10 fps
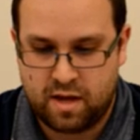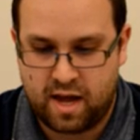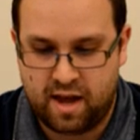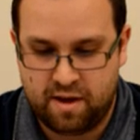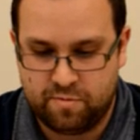
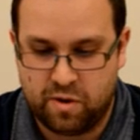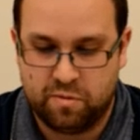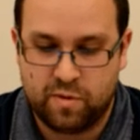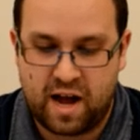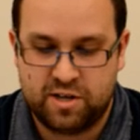Uh,
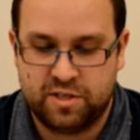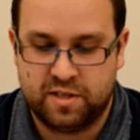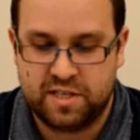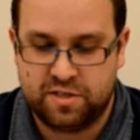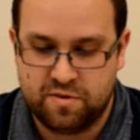well, actually,
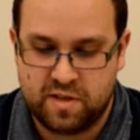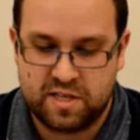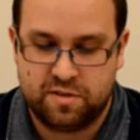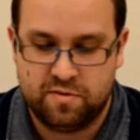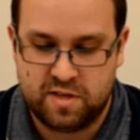let's do
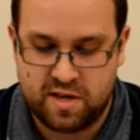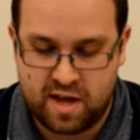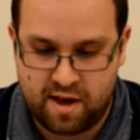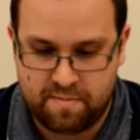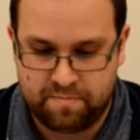let's do the
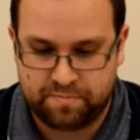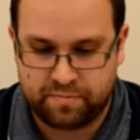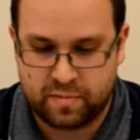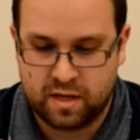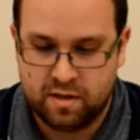um,
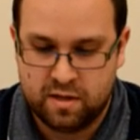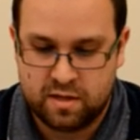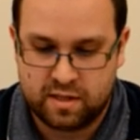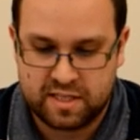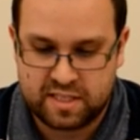
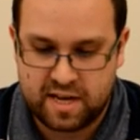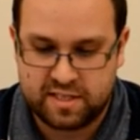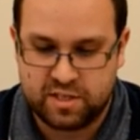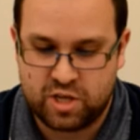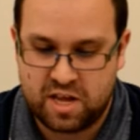let's take
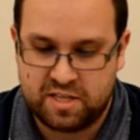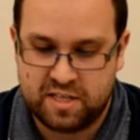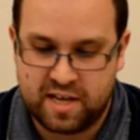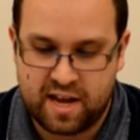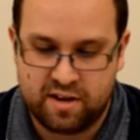to
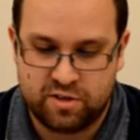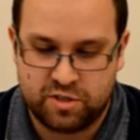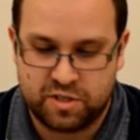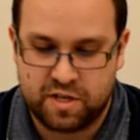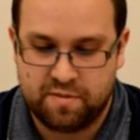today and
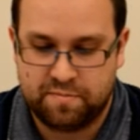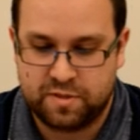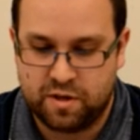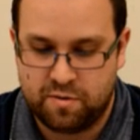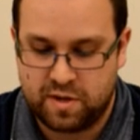adjust it.
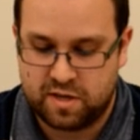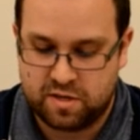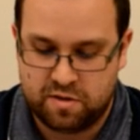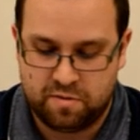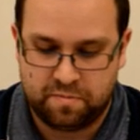So we could
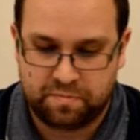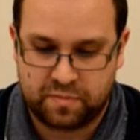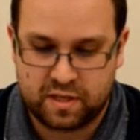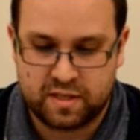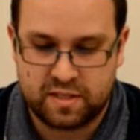do
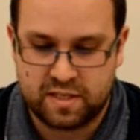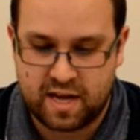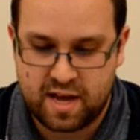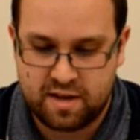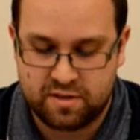
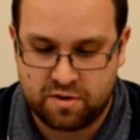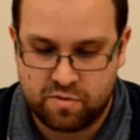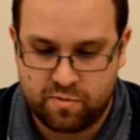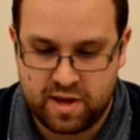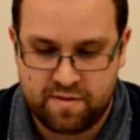today
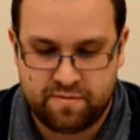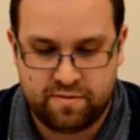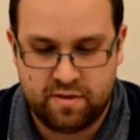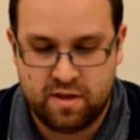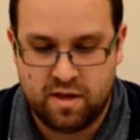dot
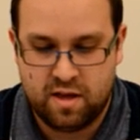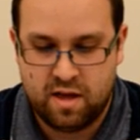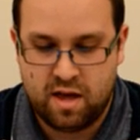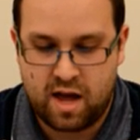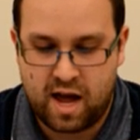with,
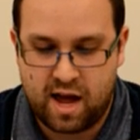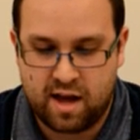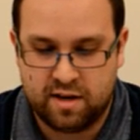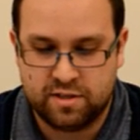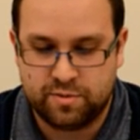
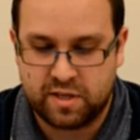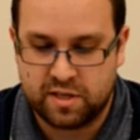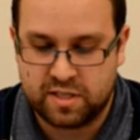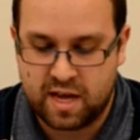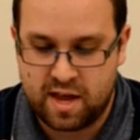and we
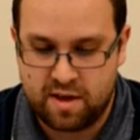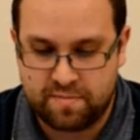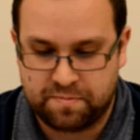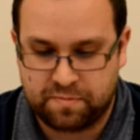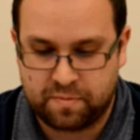could say
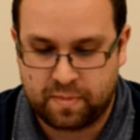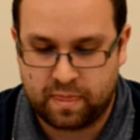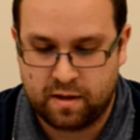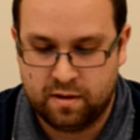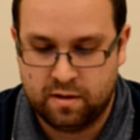
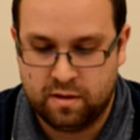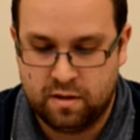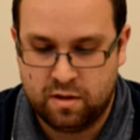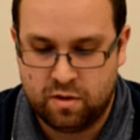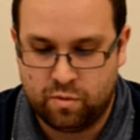
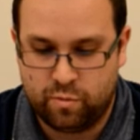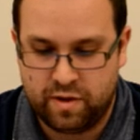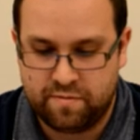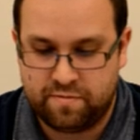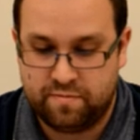
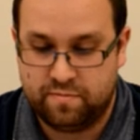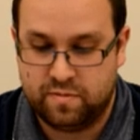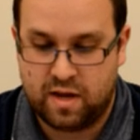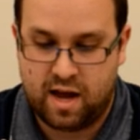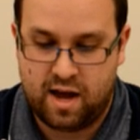with,
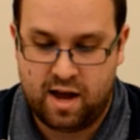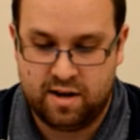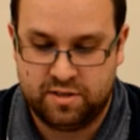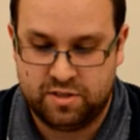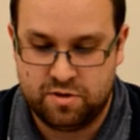
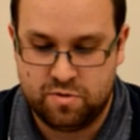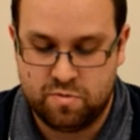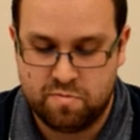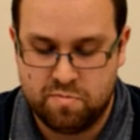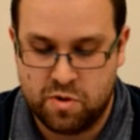and
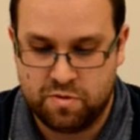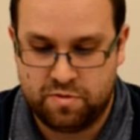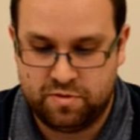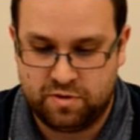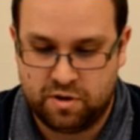do
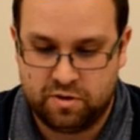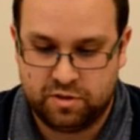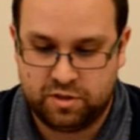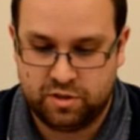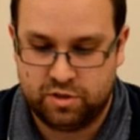month
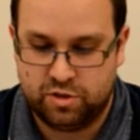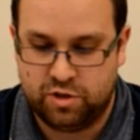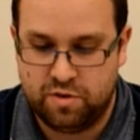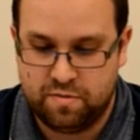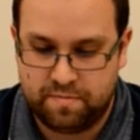dot
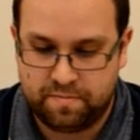June,